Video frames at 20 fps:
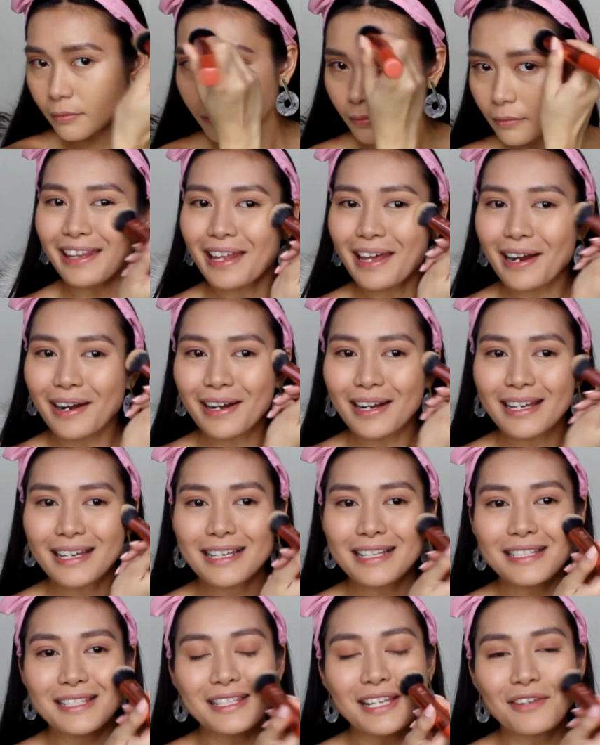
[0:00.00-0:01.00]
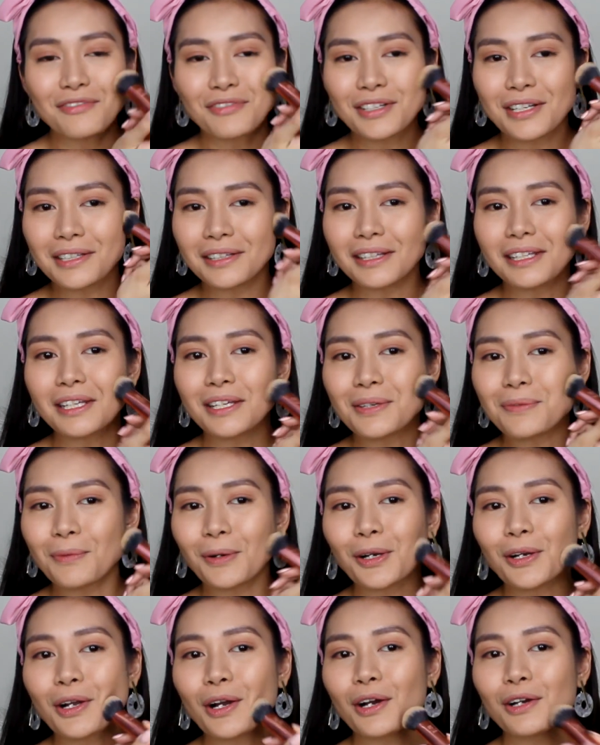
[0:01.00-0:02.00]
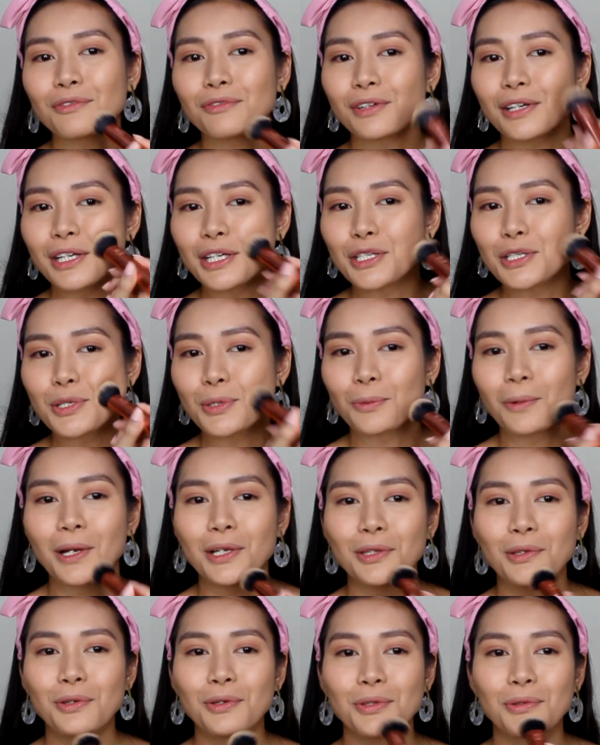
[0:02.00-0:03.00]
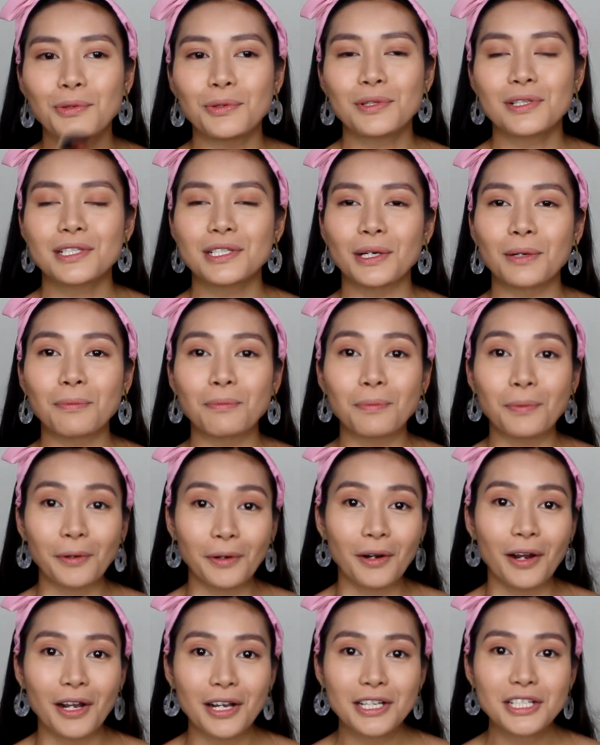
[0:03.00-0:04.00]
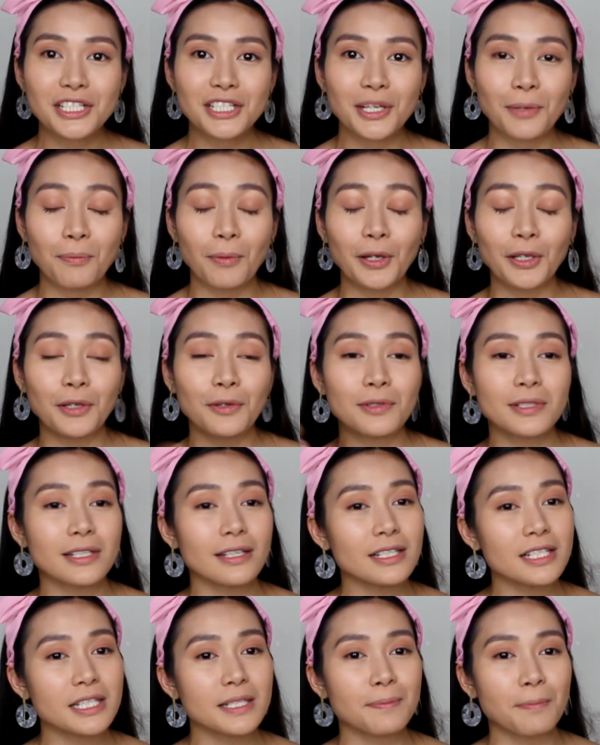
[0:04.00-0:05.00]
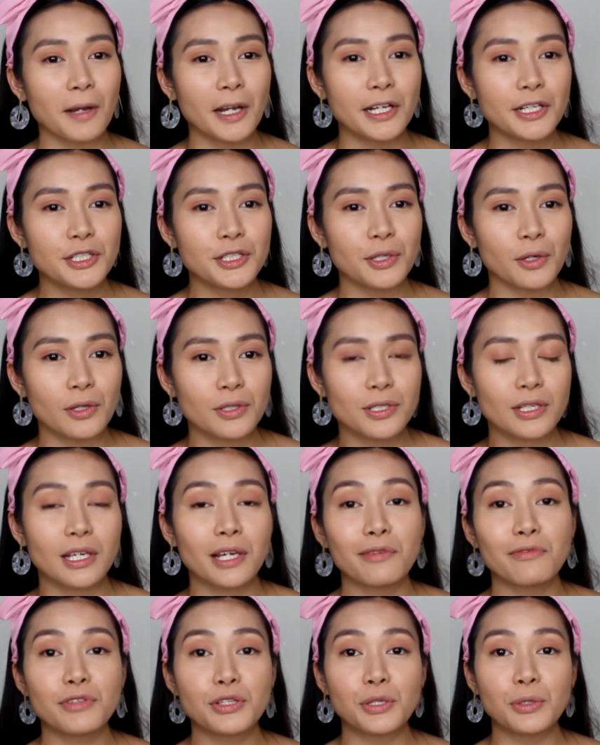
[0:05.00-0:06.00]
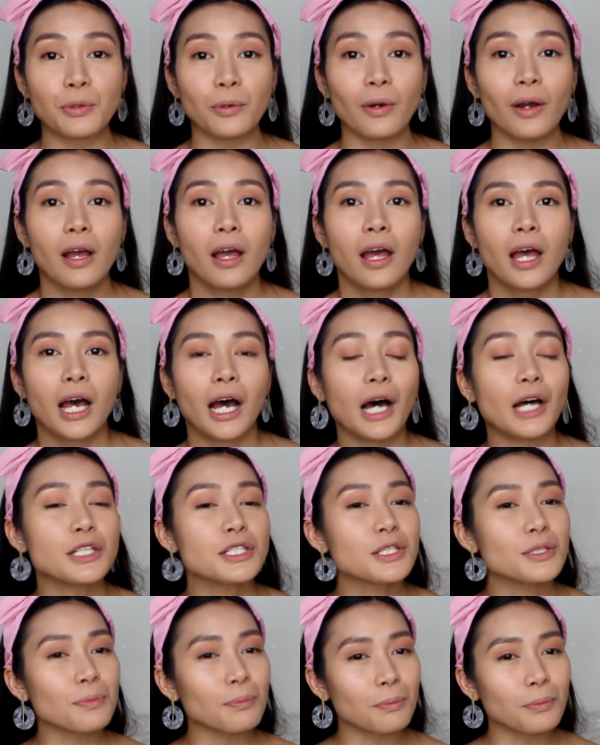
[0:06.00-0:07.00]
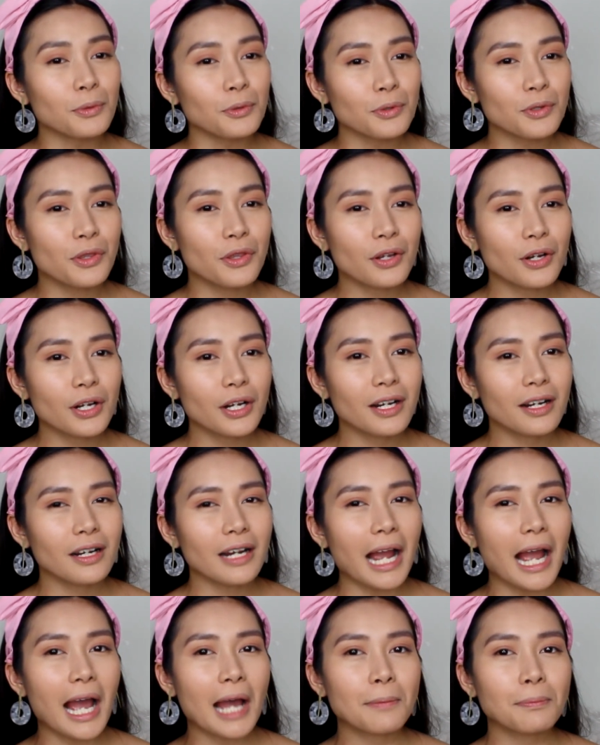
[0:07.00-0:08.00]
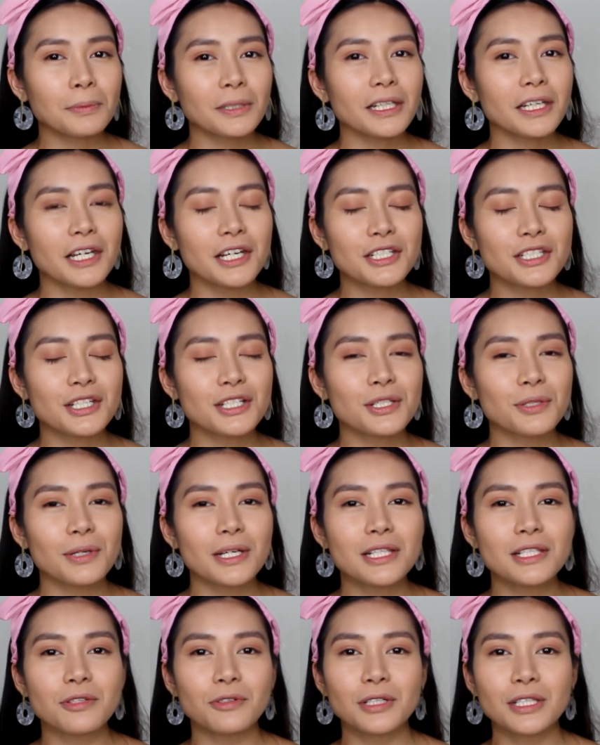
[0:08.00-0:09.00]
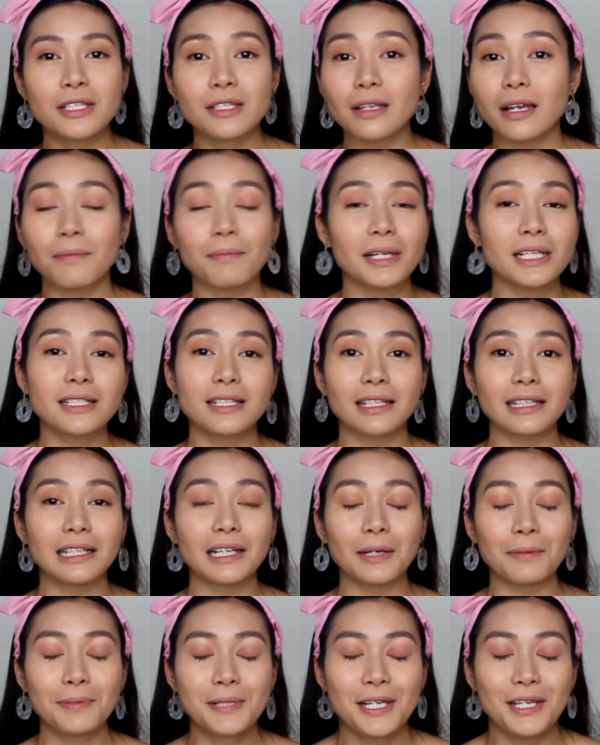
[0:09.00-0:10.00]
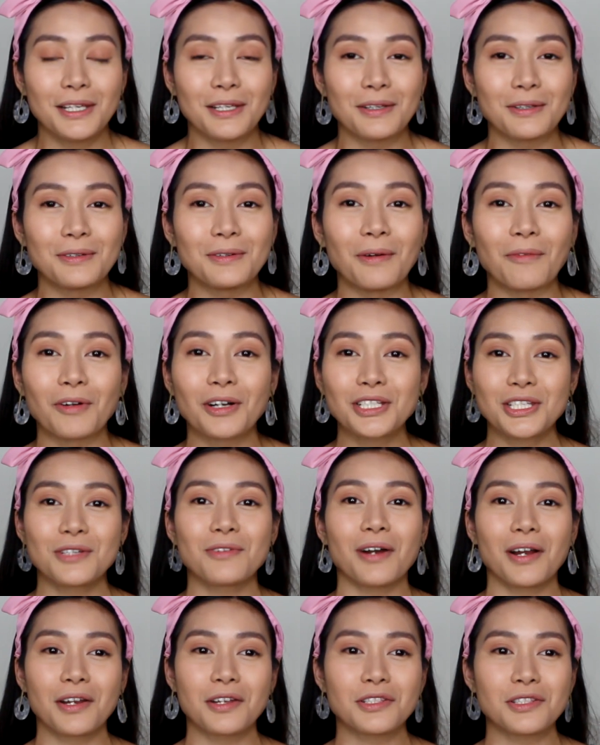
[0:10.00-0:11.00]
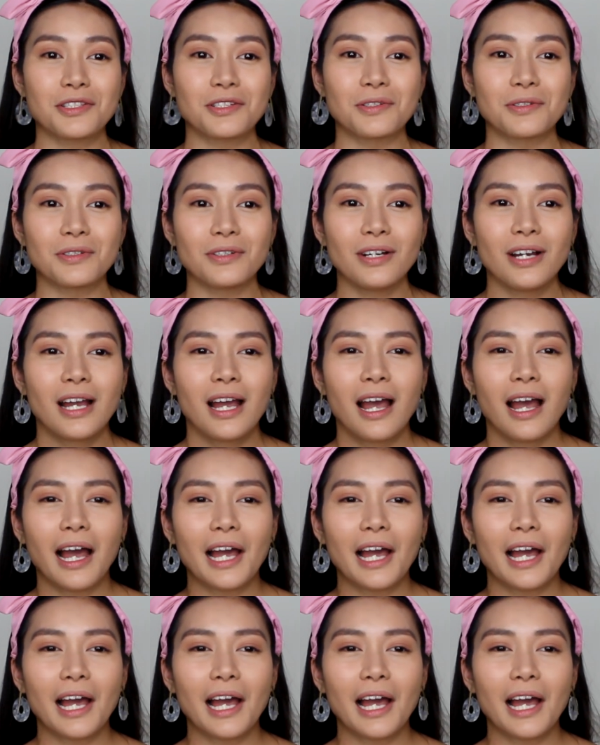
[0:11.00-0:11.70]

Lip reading: There is definitely more coverage when you use a brush, but using a sponge also gives you a smoother application to it, so it's basically up to you what you want to do.